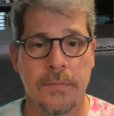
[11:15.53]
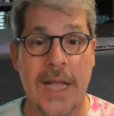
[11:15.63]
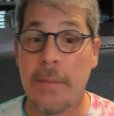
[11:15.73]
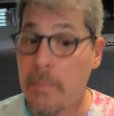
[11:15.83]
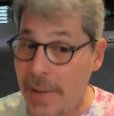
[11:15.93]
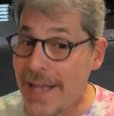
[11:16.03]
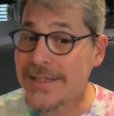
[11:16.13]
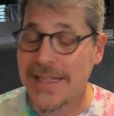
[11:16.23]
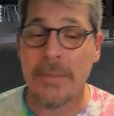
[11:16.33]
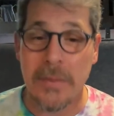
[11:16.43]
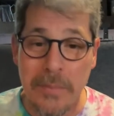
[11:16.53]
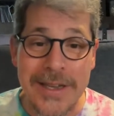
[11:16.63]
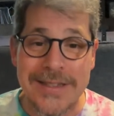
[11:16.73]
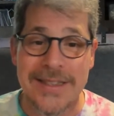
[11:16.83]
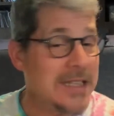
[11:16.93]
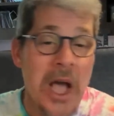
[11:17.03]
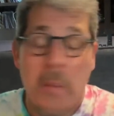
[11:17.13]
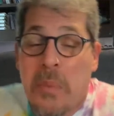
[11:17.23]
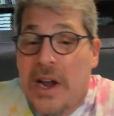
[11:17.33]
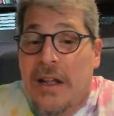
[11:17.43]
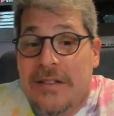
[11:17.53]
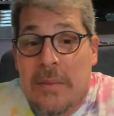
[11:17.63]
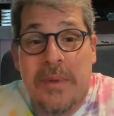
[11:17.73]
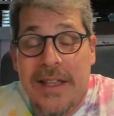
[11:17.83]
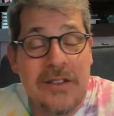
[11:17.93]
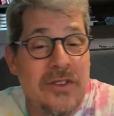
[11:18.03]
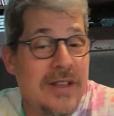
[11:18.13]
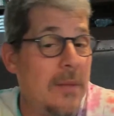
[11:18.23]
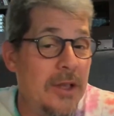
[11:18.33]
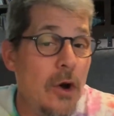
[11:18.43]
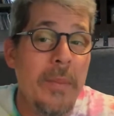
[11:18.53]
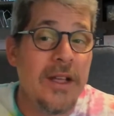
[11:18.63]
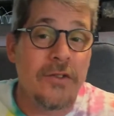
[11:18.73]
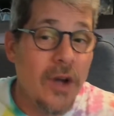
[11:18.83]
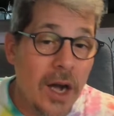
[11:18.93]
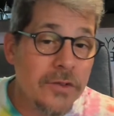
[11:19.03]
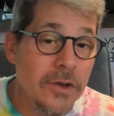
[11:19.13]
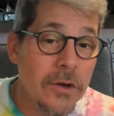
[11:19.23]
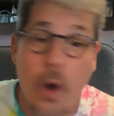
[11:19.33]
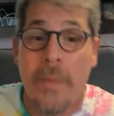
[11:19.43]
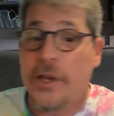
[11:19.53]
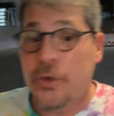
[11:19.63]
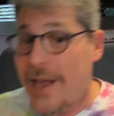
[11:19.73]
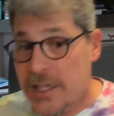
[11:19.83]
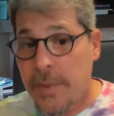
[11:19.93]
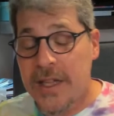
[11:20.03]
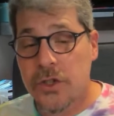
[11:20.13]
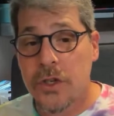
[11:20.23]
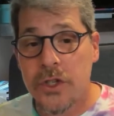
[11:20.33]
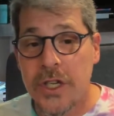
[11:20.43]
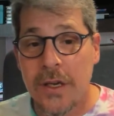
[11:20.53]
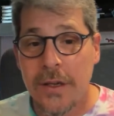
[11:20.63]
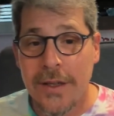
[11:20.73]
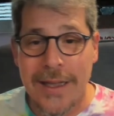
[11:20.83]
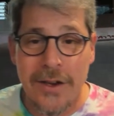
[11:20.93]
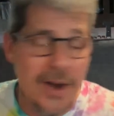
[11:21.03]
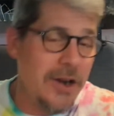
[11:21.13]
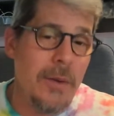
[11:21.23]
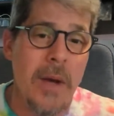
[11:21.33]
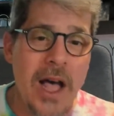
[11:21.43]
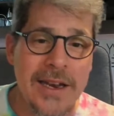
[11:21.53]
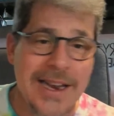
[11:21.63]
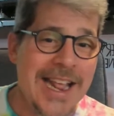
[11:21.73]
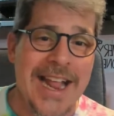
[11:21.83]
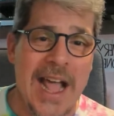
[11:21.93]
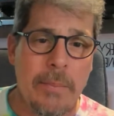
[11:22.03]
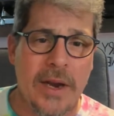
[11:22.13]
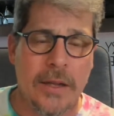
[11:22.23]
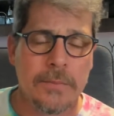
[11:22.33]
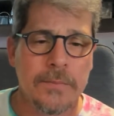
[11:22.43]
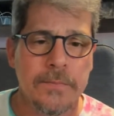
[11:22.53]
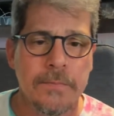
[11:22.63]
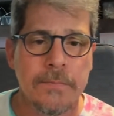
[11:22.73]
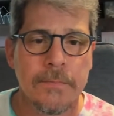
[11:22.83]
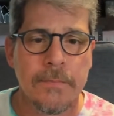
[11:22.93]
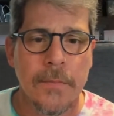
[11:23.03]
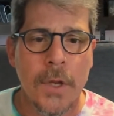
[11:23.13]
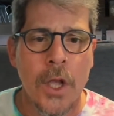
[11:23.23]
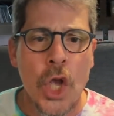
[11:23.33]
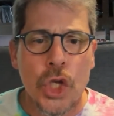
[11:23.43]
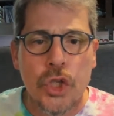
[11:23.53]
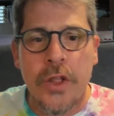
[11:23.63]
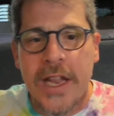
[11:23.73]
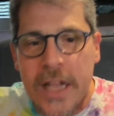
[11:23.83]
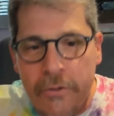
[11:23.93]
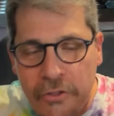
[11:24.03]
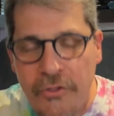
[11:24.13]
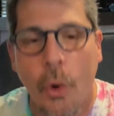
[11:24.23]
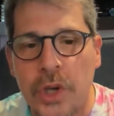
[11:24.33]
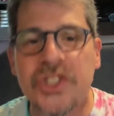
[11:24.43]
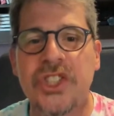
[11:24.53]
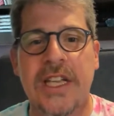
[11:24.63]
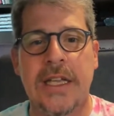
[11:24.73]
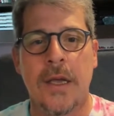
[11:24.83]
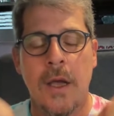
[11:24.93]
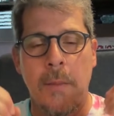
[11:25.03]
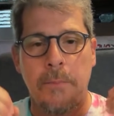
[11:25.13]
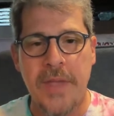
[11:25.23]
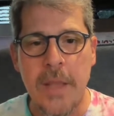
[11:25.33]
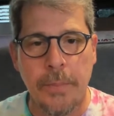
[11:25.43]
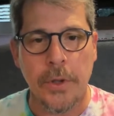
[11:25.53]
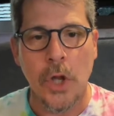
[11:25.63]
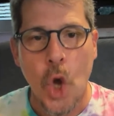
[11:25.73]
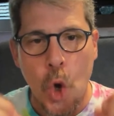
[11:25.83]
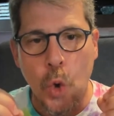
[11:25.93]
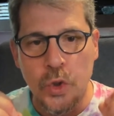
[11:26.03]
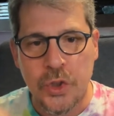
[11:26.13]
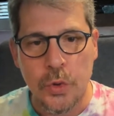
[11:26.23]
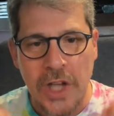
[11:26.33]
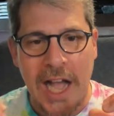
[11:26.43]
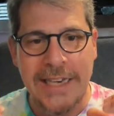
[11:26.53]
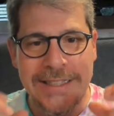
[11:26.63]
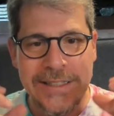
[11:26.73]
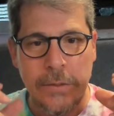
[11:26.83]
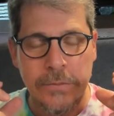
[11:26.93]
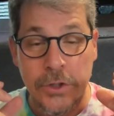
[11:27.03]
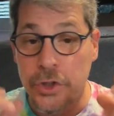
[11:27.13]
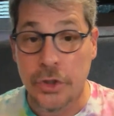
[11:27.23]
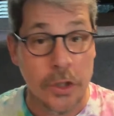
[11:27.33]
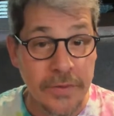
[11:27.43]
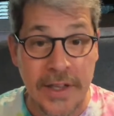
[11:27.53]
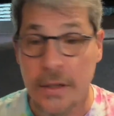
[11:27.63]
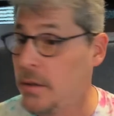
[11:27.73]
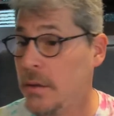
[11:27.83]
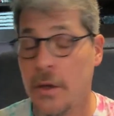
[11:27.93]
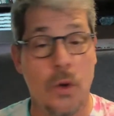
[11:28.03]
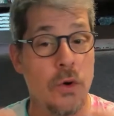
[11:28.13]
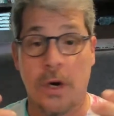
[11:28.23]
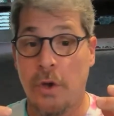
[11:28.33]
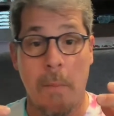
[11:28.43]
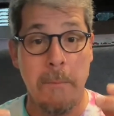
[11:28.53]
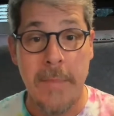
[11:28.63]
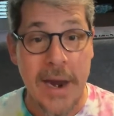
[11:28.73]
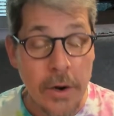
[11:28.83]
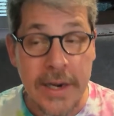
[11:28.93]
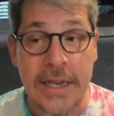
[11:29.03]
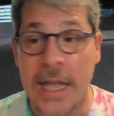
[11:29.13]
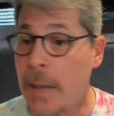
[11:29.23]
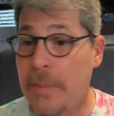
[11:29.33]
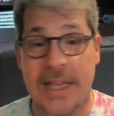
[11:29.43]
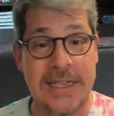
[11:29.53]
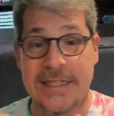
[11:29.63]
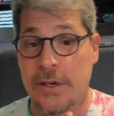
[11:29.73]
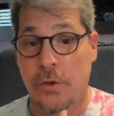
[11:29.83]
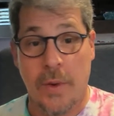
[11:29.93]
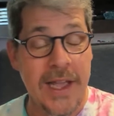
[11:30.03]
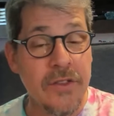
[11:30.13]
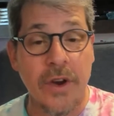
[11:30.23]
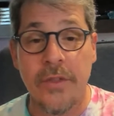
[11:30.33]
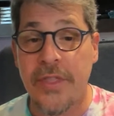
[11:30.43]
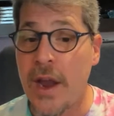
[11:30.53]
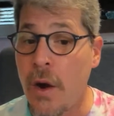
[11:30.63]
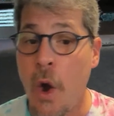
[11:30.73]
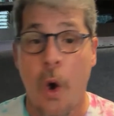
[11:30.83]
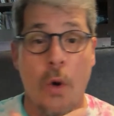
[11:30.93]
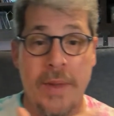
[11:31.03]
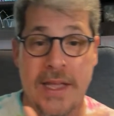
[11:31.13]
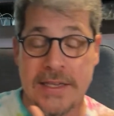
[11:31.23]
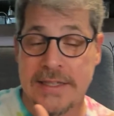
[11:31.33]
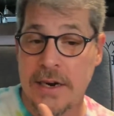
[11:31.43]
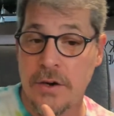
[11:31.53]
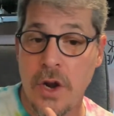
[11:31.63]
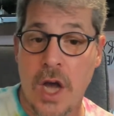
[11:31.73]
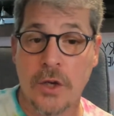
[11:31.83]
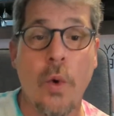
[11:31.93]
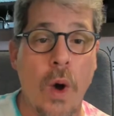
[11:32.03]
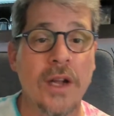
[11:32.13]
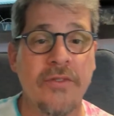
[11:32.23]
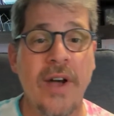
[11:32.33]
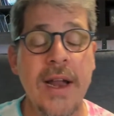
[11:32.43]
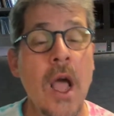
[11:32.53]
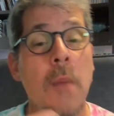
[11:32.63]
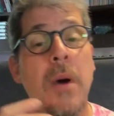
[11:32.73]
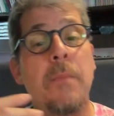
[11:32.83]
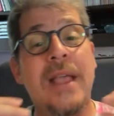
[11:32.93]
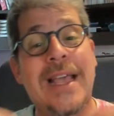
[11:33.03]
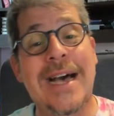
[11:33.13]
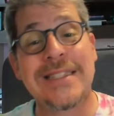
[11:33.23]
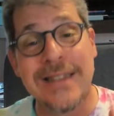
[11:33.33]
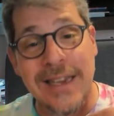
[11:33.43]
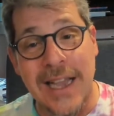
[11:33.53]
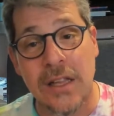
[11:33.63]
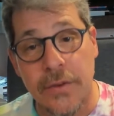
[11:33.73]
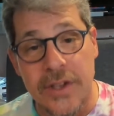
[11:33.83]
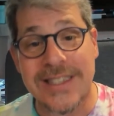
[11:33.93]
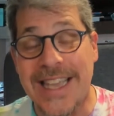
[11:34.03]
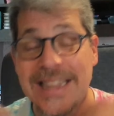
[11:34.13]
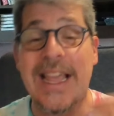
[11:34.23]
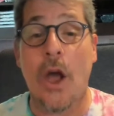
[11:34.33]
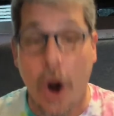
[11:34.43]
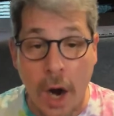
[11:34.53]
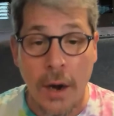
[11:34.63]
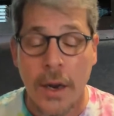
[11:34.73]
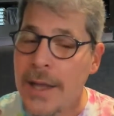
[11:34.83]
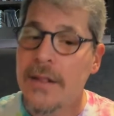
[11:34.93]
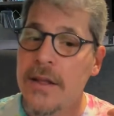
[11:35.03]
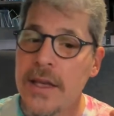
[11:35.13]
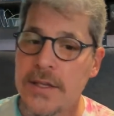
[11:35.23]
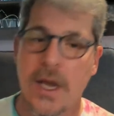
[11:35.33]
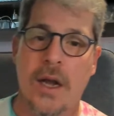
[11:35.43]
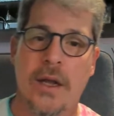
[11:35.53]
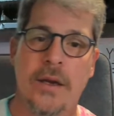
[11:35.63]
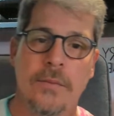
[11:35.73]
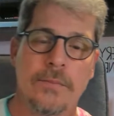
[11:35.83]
At best, I'm in business. But to tell me, go be a doctor, go be a transplant surgeon, you're out of your mind. That ain't happening. So the idea of forcing people who do not deserve it, who don't merit it because their grades aren't there or because they're not qualified, but because of the color of their skin they are, is cockeyed.